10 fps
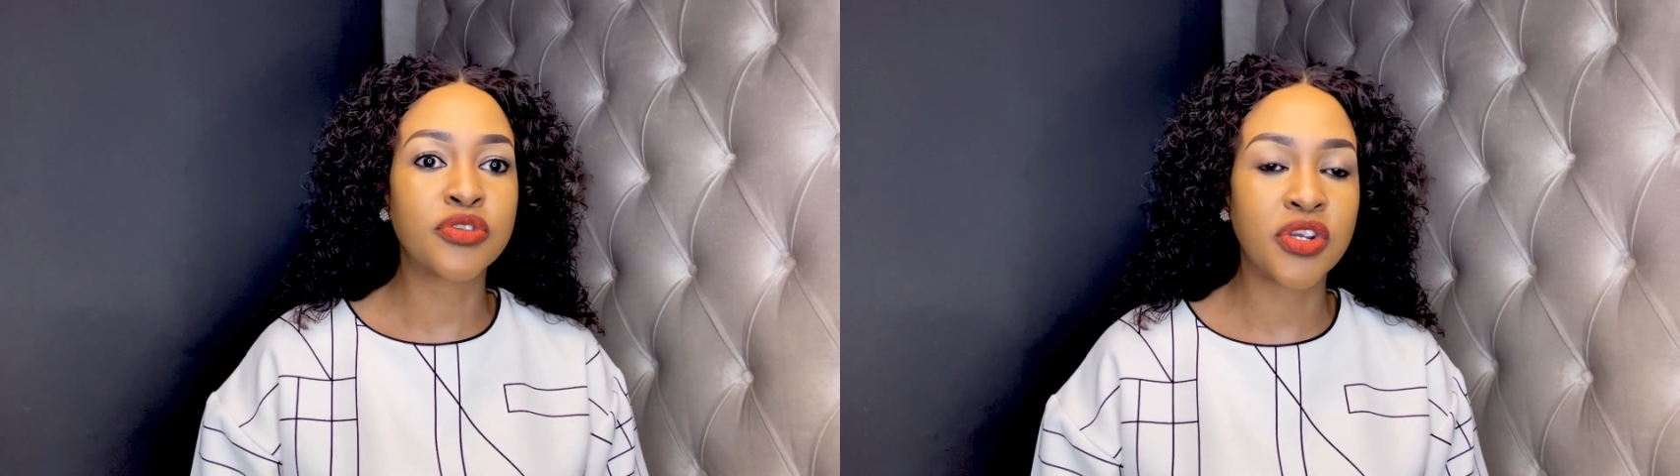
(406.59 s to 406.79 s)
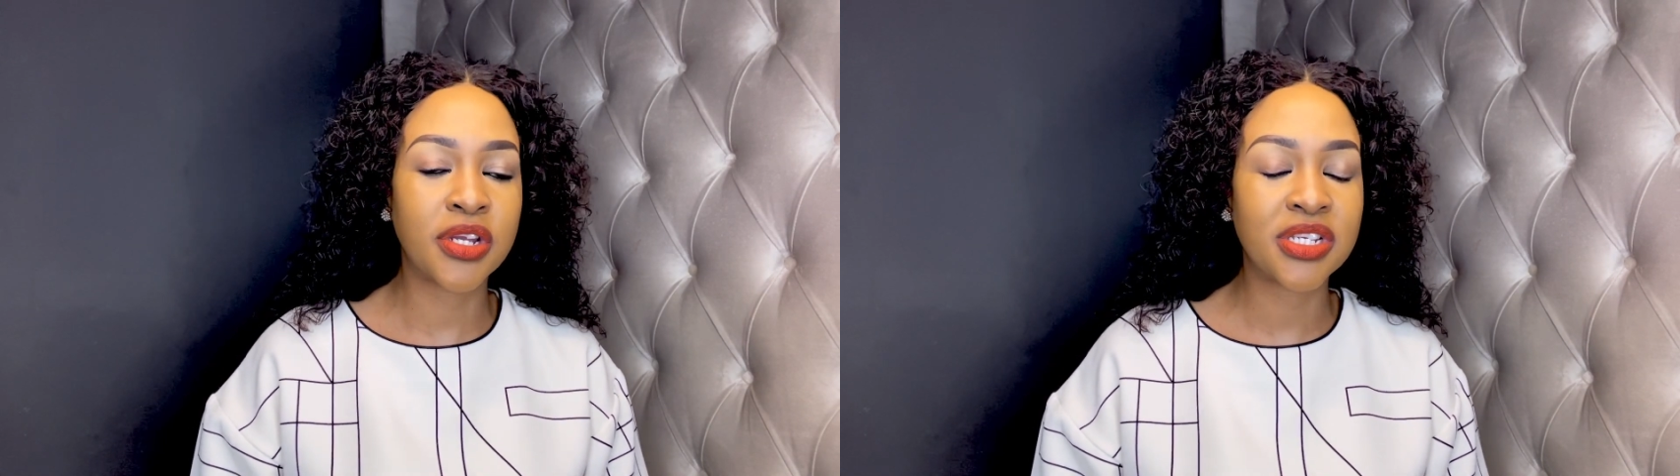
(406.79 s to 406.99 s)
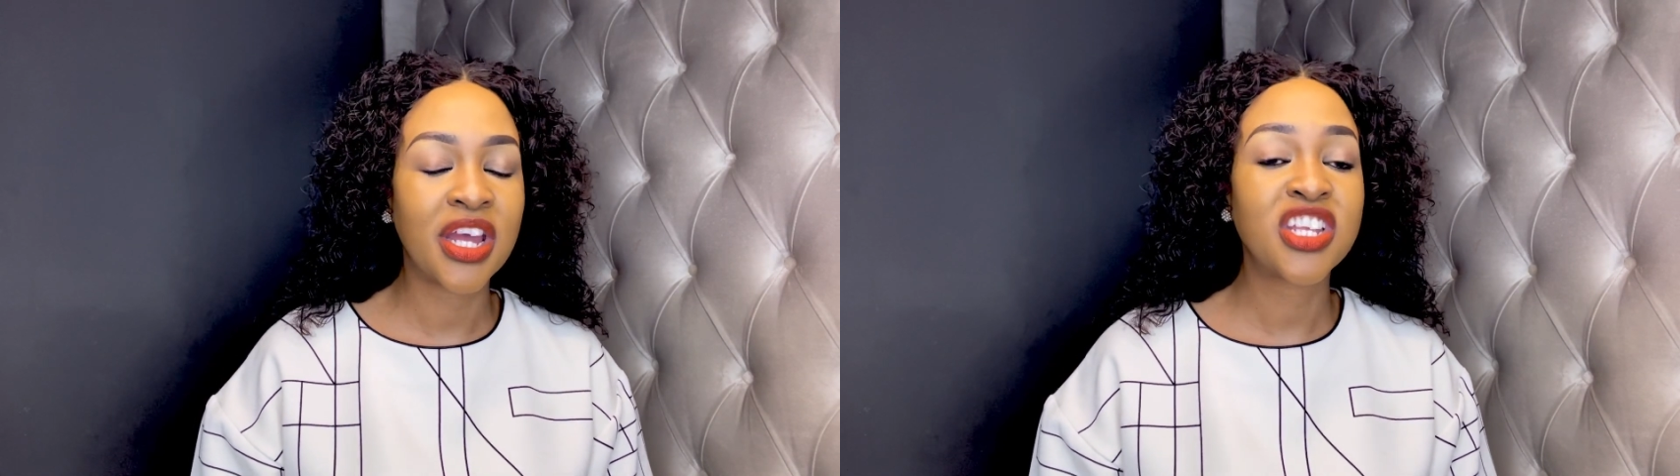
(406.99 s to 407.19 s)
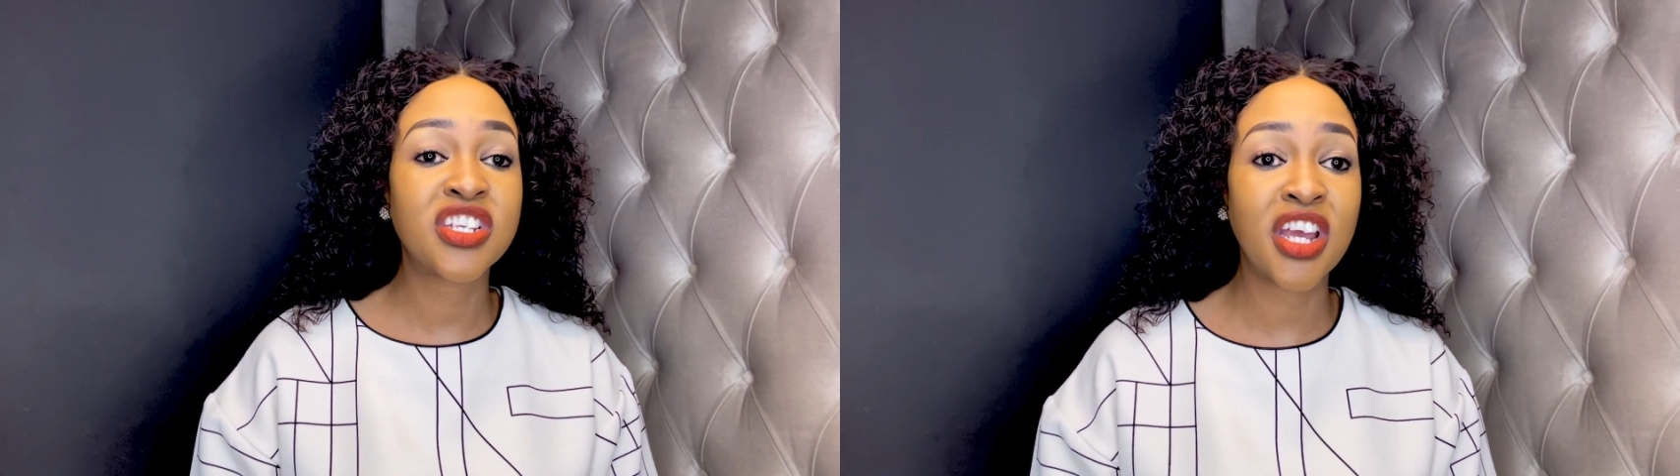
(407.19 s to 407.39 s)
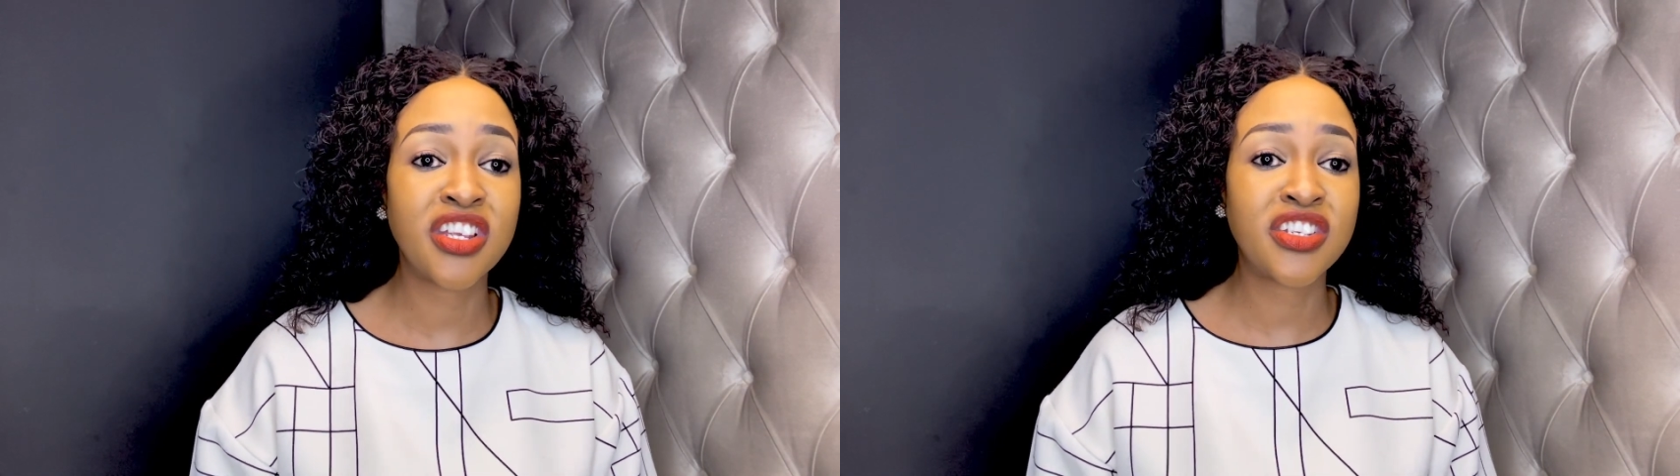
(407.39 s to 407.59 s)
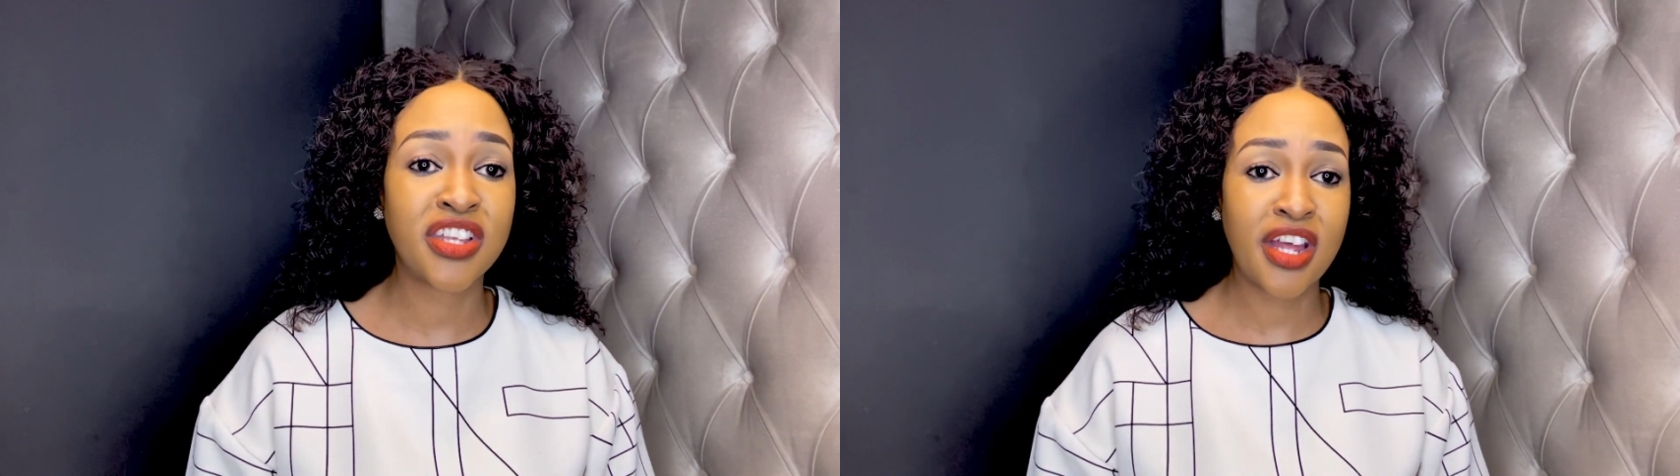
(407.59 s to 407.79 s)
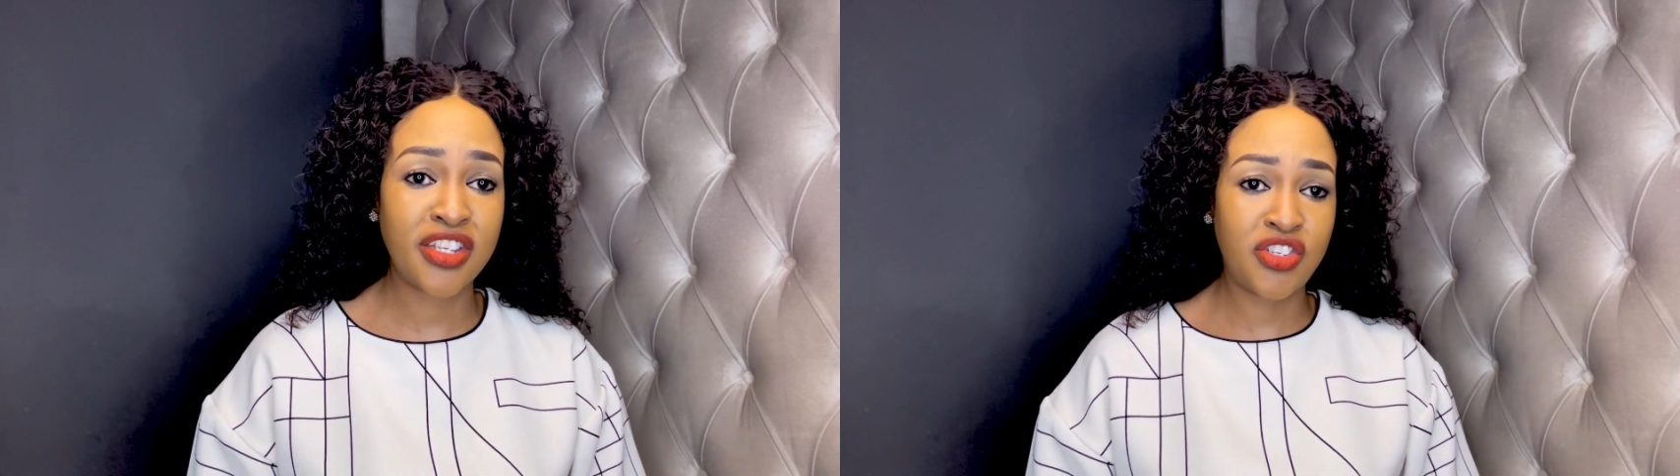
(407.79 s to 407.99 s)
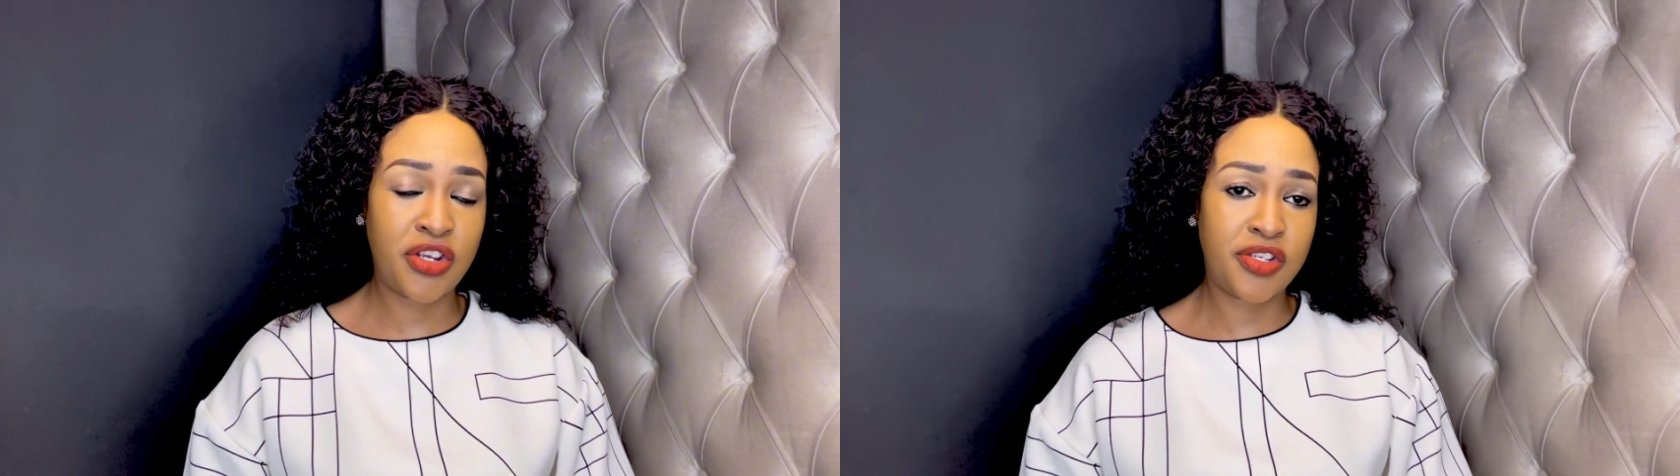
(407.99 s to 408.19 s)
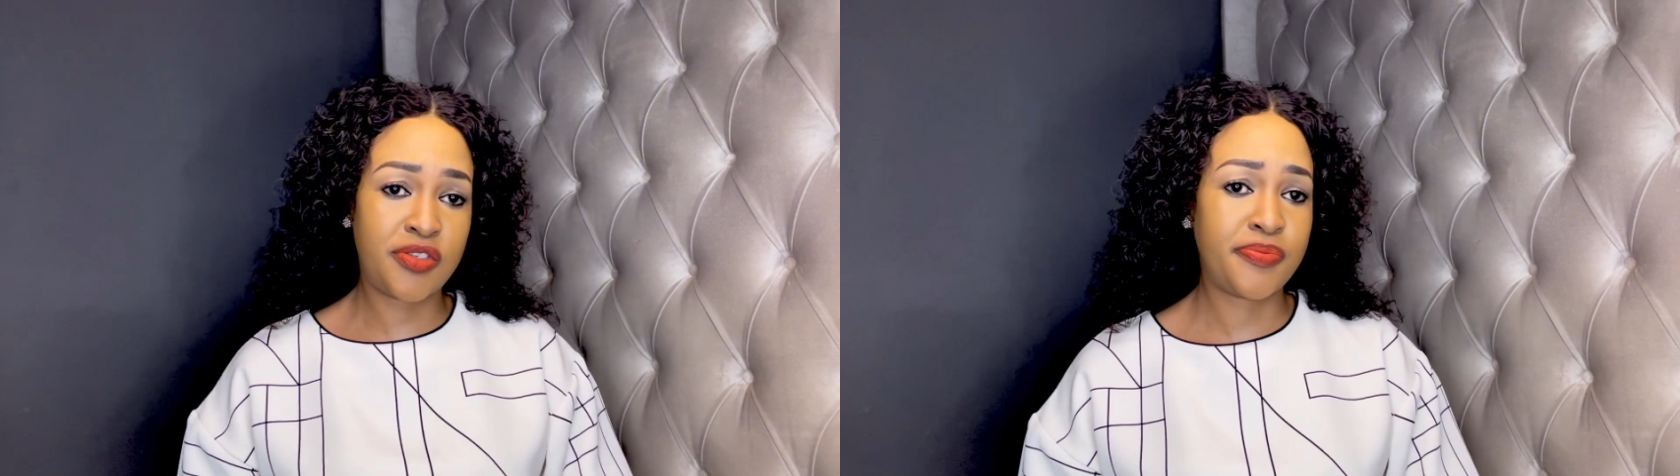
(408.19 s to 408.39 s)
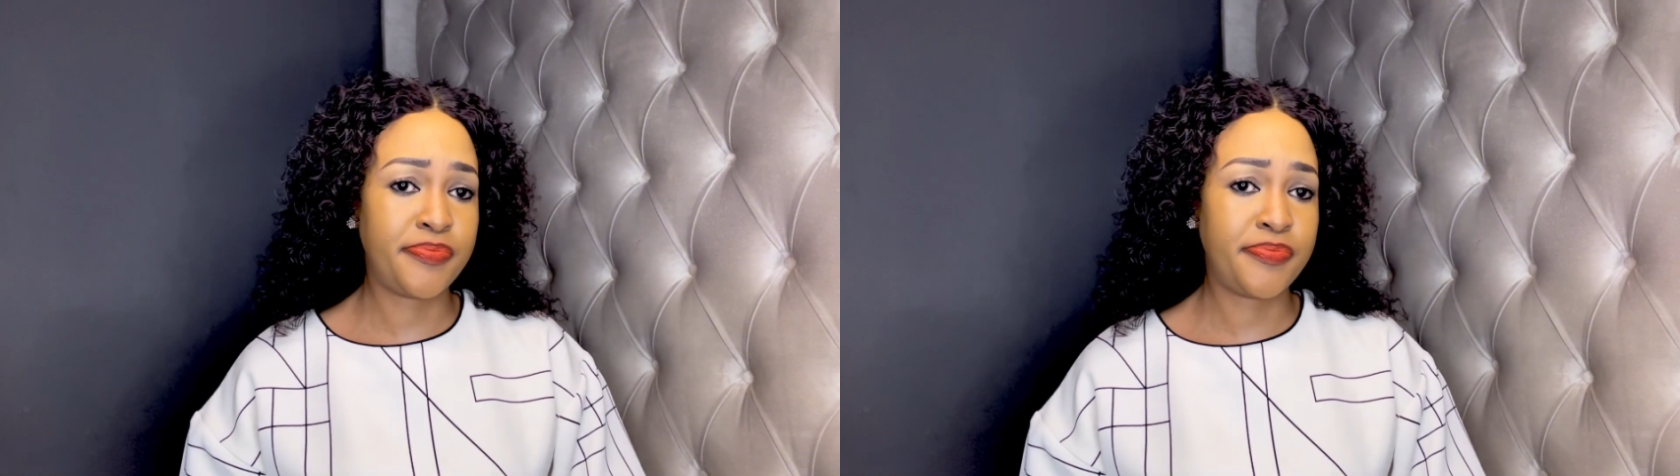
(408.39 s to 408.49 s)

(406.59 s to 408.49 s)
church. Change that church.